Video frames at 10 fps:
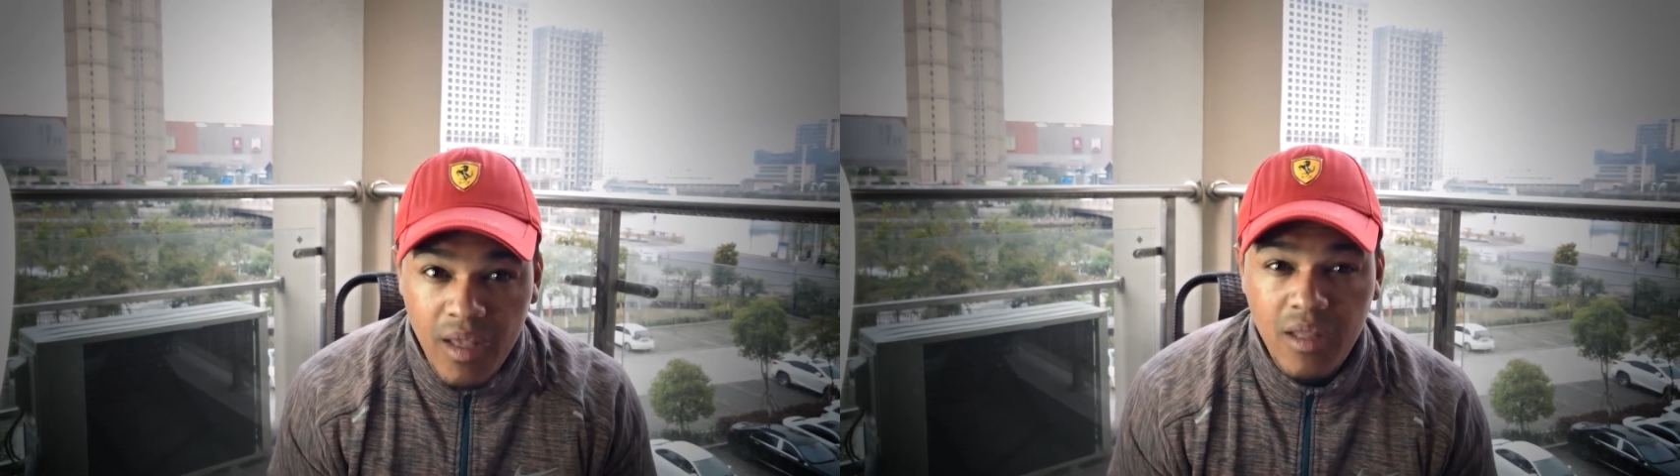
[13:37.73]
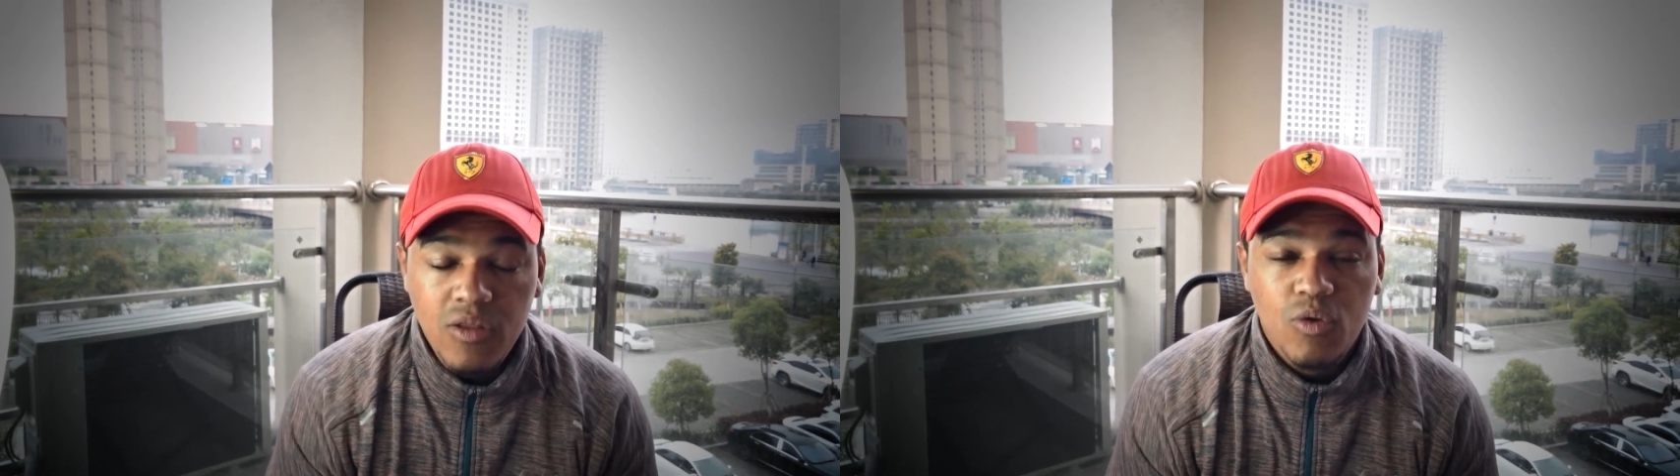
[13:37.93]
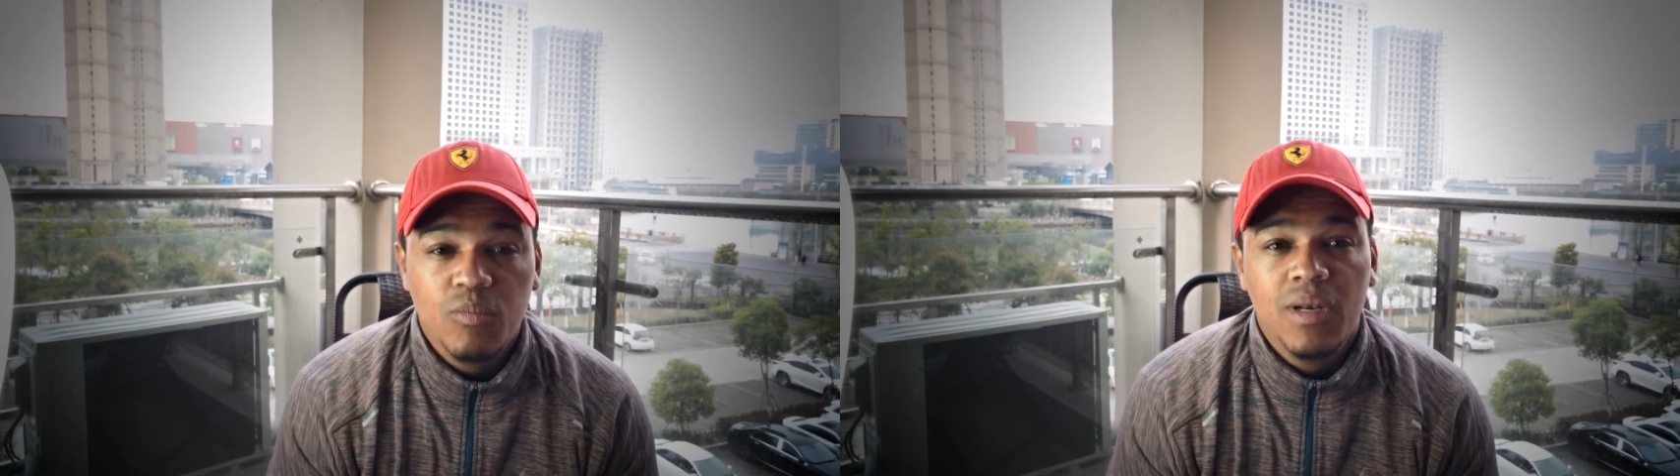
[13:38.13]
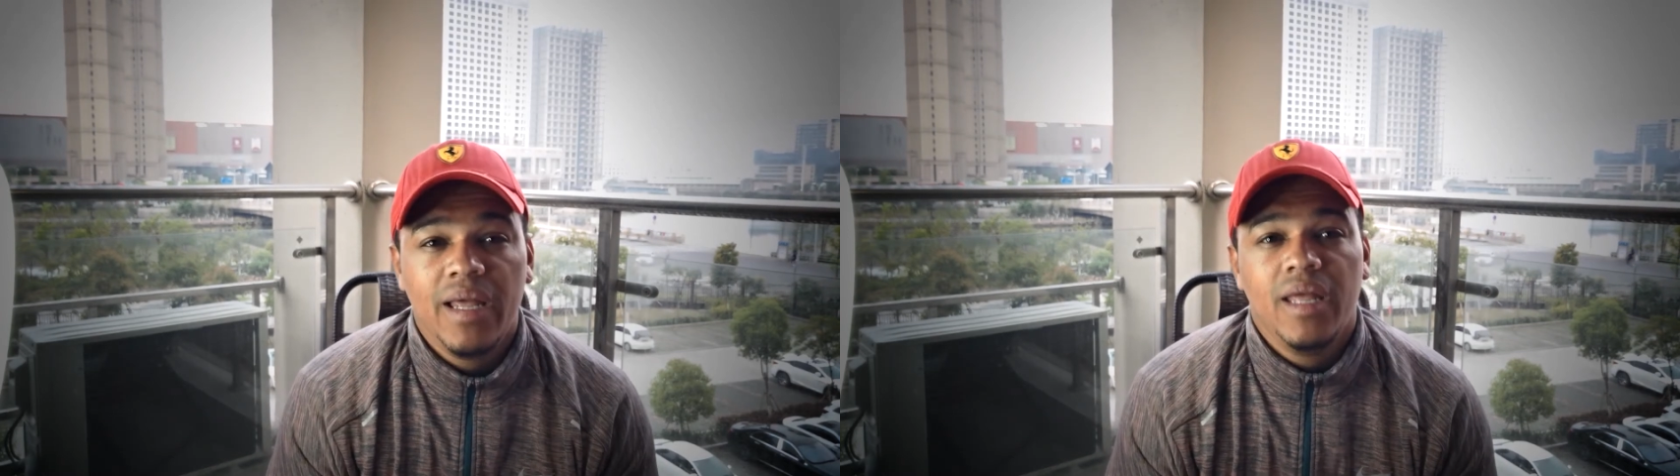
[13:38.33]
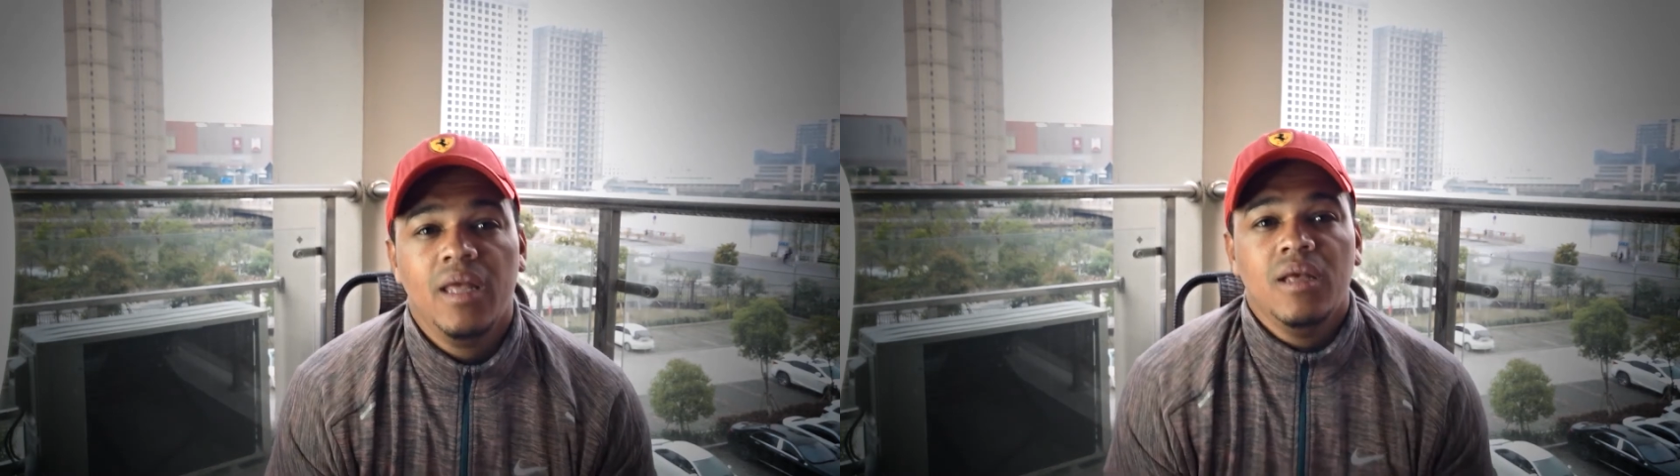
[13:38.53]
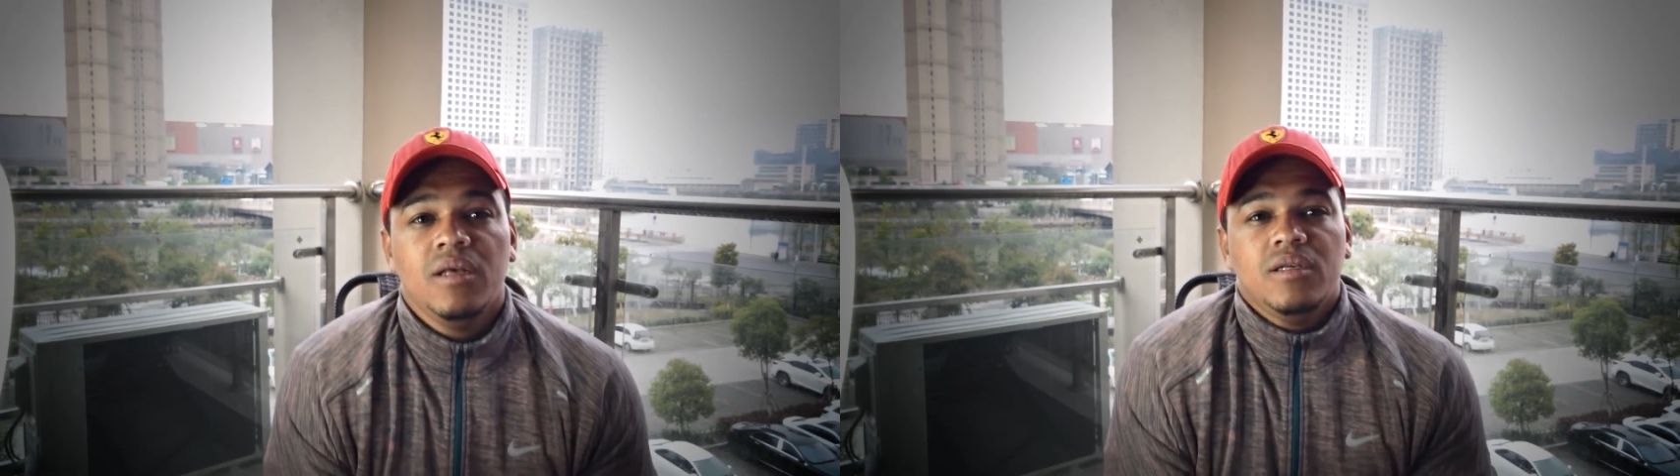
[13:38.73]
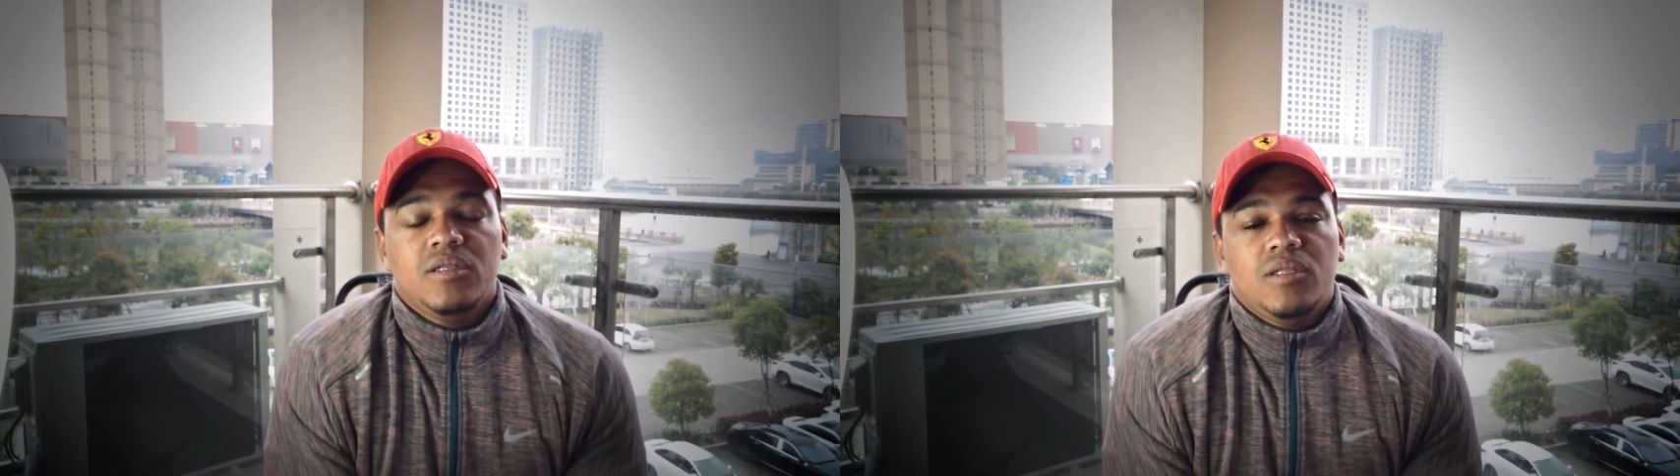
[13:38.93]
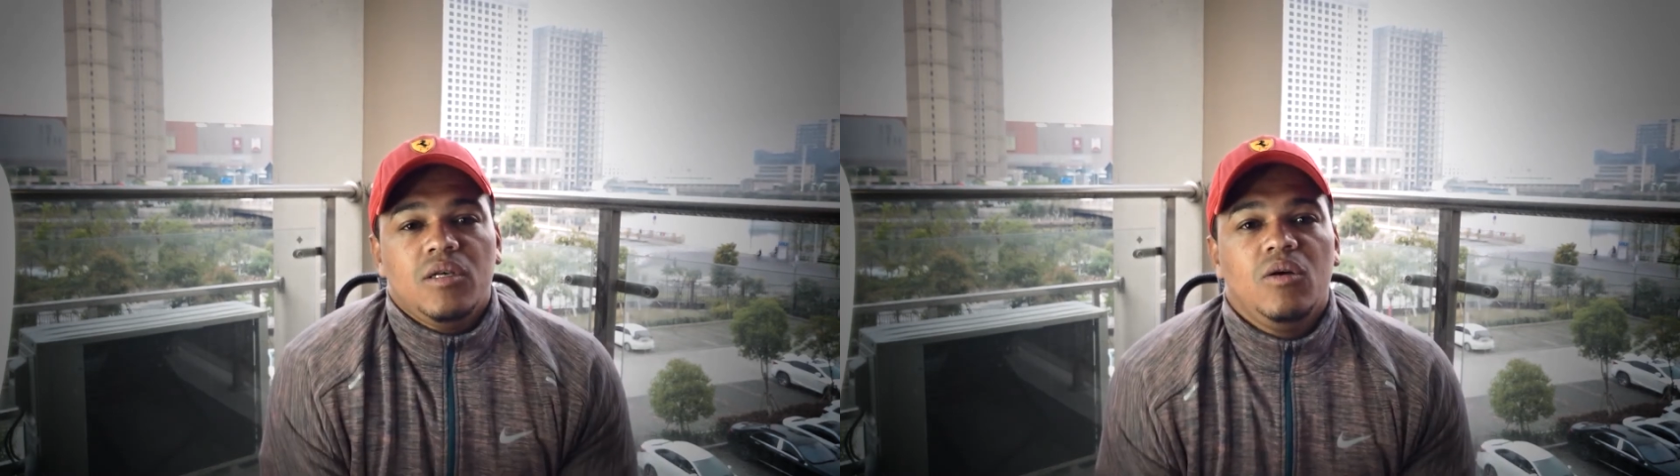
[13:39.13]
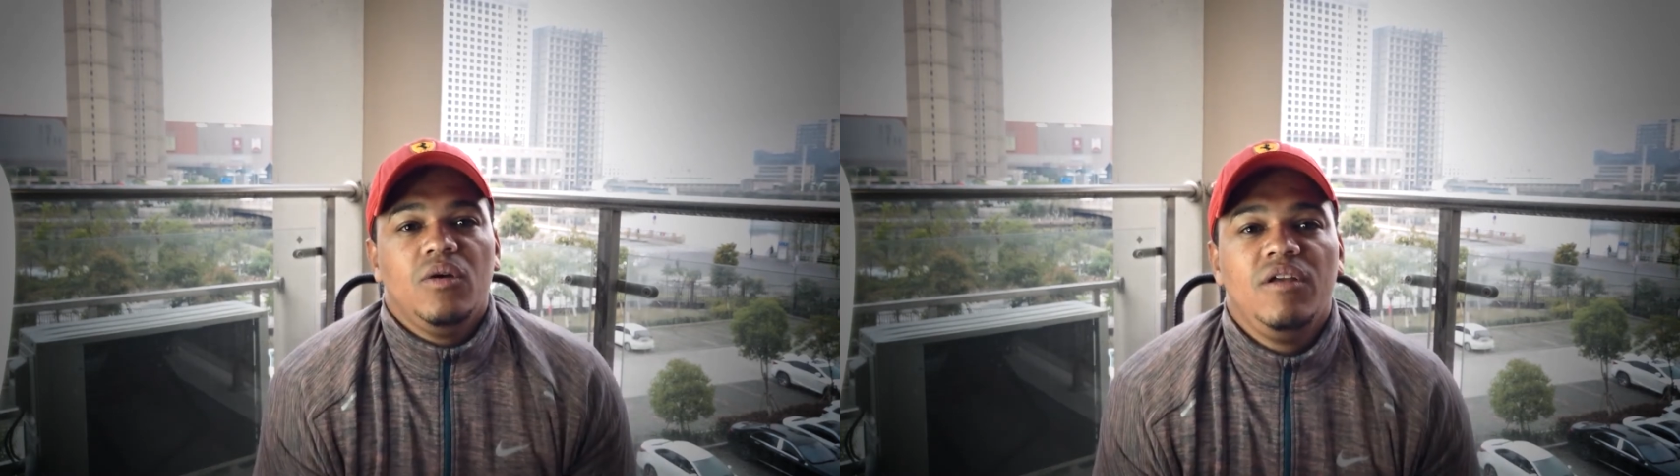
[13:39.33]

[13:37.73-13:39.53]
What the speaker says: into play. So